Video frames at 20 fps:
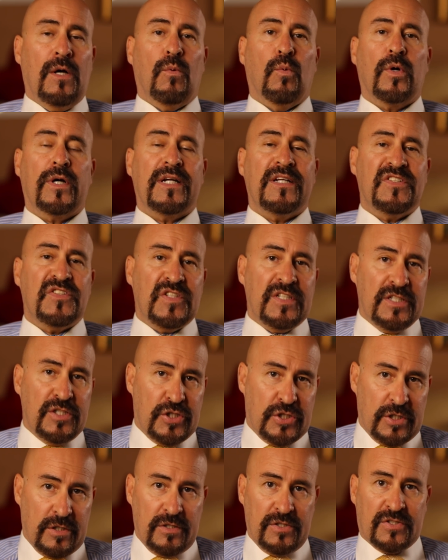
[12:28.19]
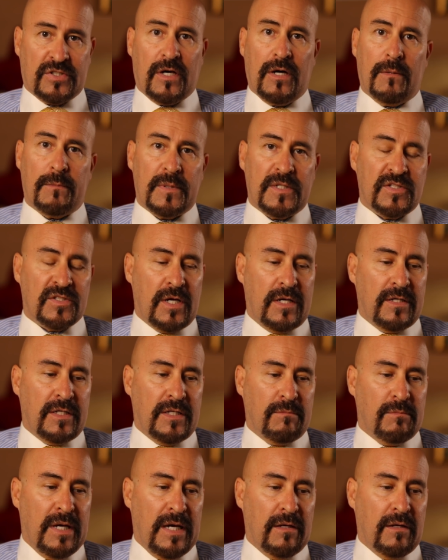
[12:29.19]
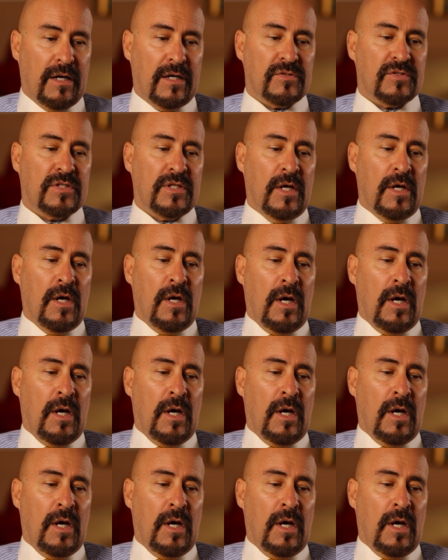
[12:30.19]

We're going to see insurance companies that need bailouts.